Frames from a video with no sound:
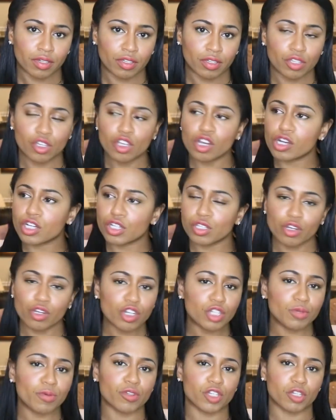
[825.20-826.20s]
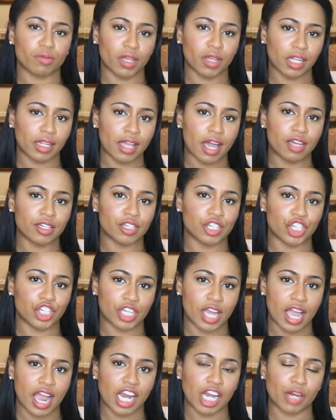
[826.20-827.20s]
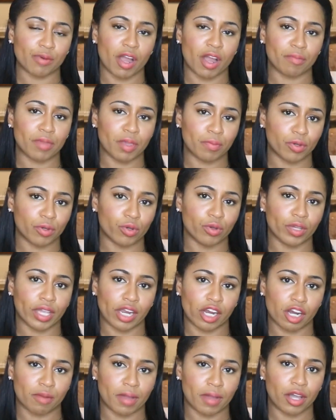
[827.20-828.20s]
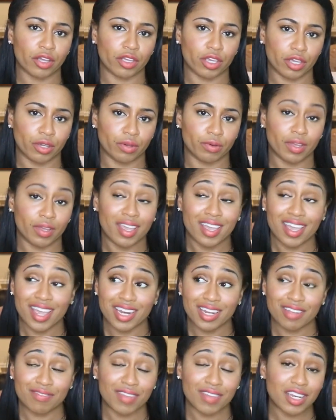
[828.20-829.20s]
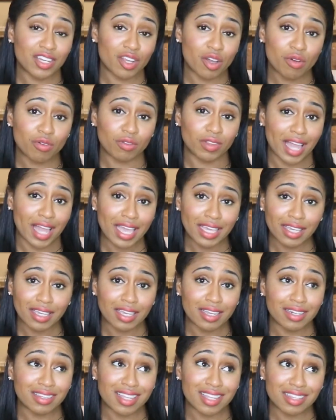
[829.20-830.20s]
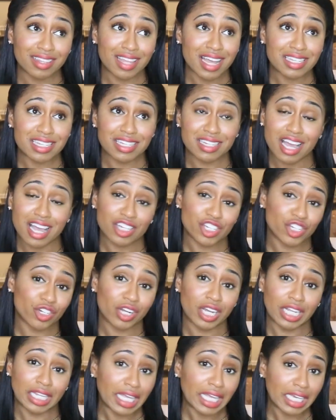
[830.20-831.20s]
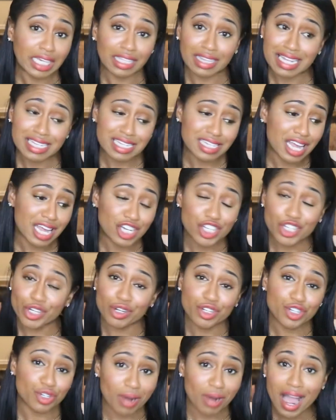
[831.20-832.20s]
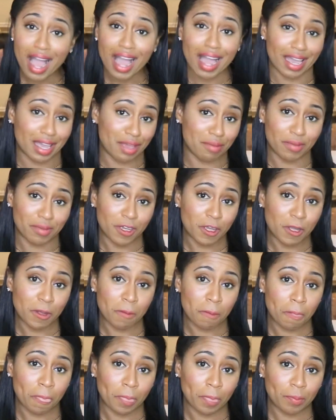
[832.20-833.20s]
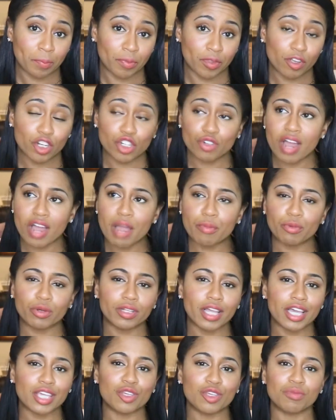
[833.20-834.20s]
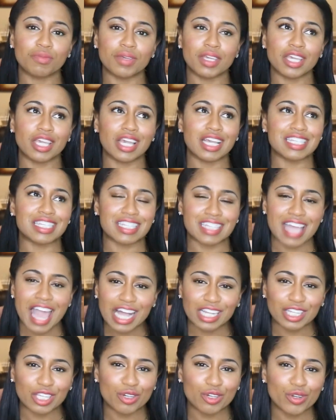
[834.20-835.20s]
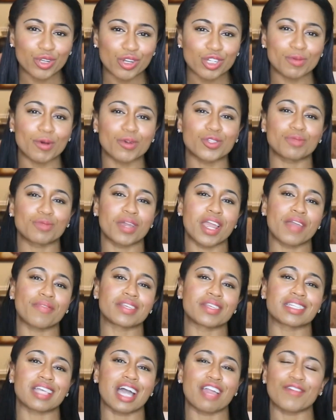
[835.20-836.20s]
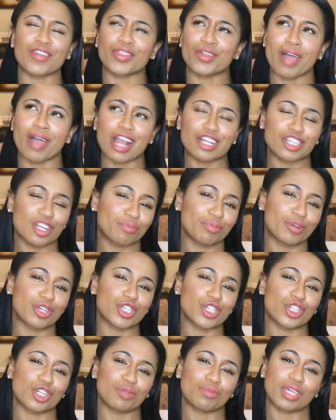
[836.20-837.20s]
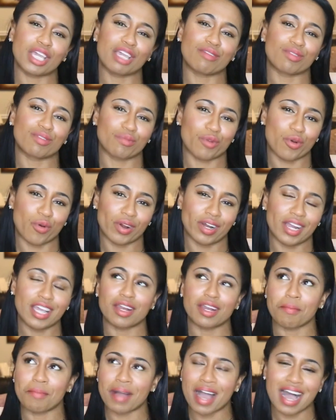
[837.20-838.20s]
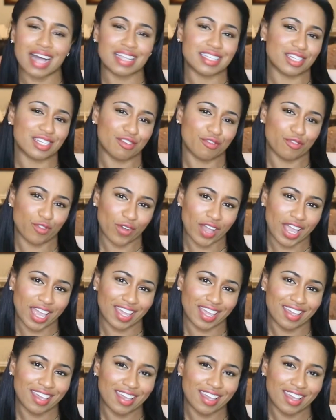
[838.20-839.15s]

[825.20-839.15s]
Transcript: You're supposed to be allowed to shine around people who care about you. And if they don't like it, then that's not your clique, that's not your tribe. Your tribe will let you be exactly who you're supposed to be in this life, and they'll actually push you to be even more in a positive way.